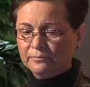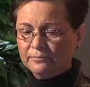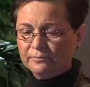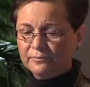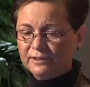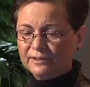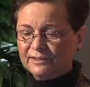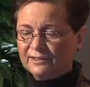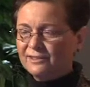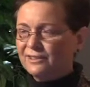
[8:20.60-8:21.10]

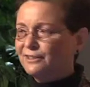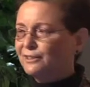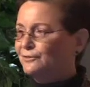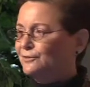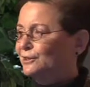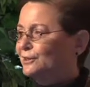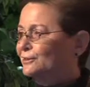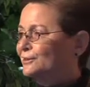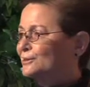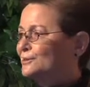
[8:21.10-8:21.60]
This is a
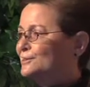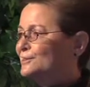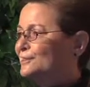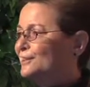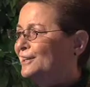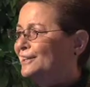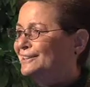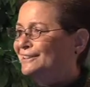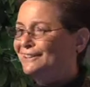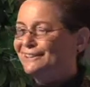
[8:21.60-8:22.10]
nifty little
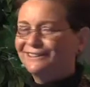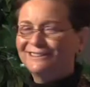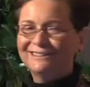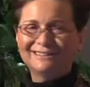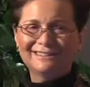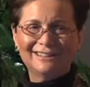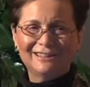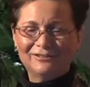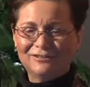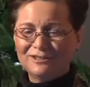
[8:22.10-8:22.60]
slide
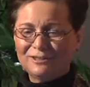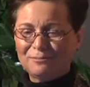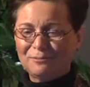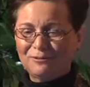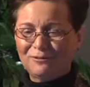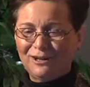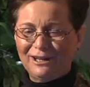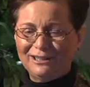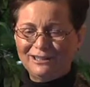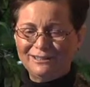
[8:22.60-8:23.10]
that Chris
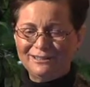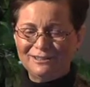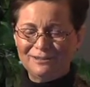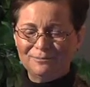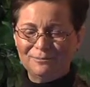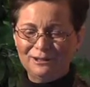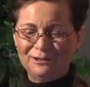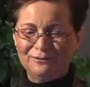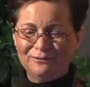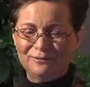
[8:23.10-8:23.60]
provided to
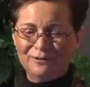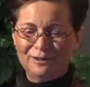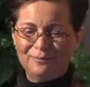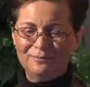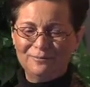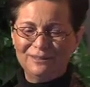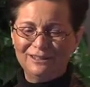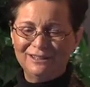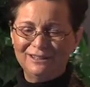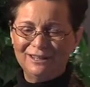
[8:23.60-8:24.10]
me
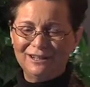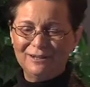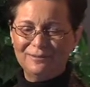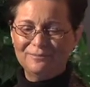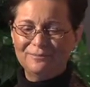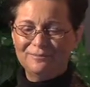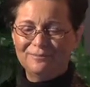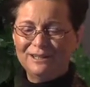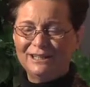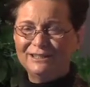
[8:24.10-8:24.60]
from the
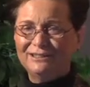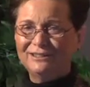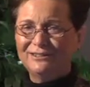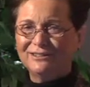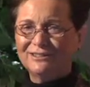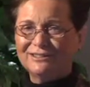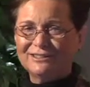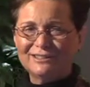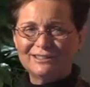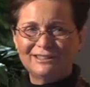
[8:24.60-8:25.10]

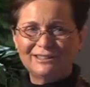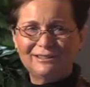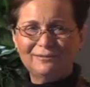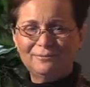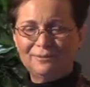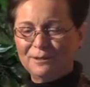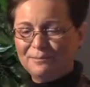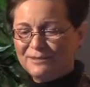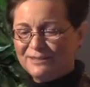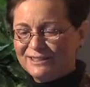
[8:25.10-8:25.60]
ADRC
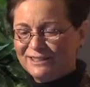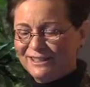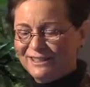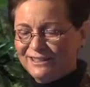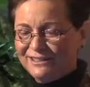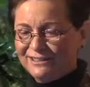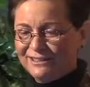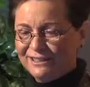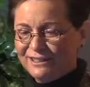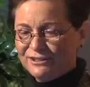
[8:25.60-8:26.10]

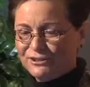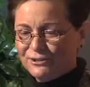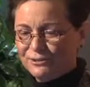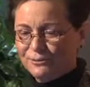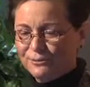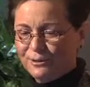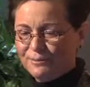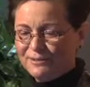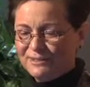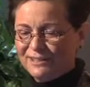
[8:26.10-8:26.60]
website, the
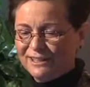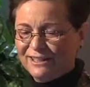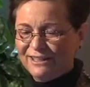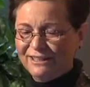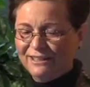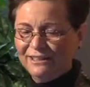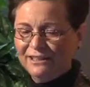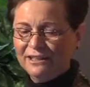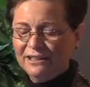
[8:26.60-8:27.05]
national website.